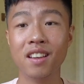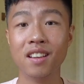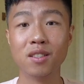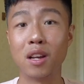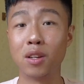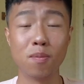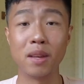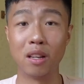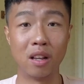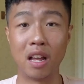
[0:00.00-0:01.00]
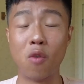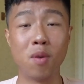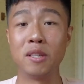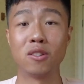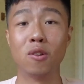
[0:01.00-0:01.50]
So I
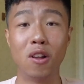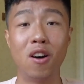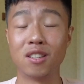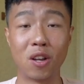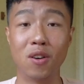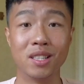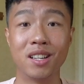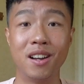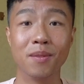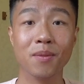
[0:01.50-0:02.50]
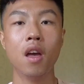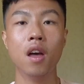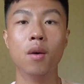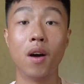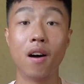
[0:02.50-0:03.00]
won't be so lost all the time.
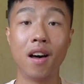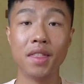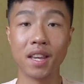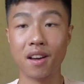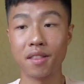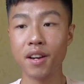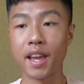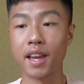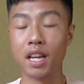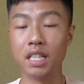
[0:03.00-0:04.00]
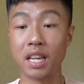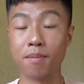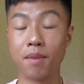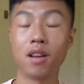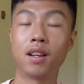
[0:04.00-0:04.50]
Well, on the other hand, in
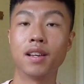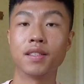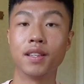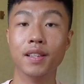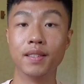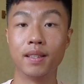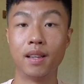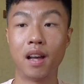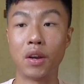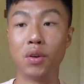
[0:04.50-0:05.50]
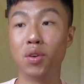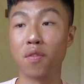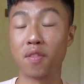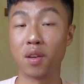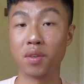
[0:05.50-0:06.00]
my classes, I don't know
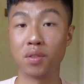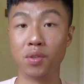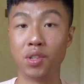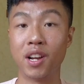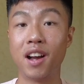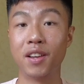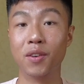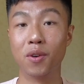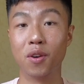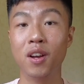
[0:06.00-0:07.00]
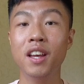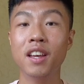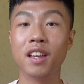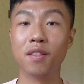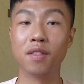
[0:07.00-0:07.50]
if they were too shy or
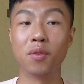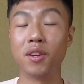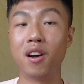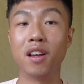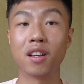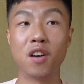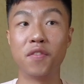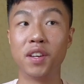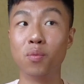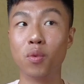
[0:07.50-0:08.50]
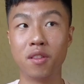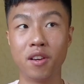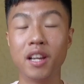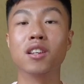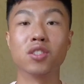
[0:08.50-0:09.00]
if they were not confident with
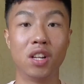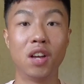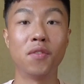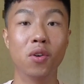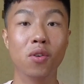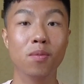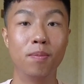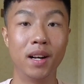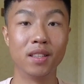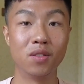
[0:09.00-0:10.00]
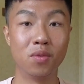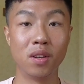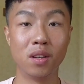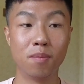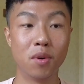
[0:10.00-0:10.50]
their English level, but
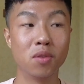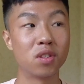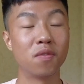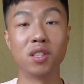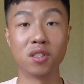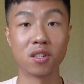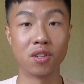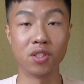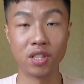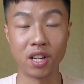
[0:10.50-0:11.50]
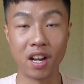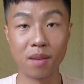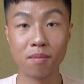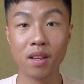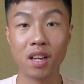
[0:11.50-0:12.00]
during most of the discussion
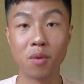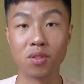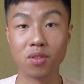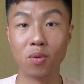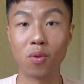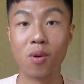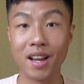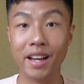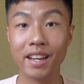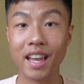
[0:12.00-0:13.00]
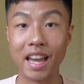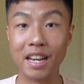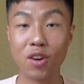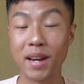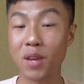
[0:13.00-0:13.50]
time, it was so quiet and
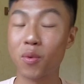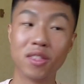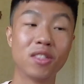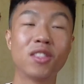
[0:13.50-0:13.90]
nobody would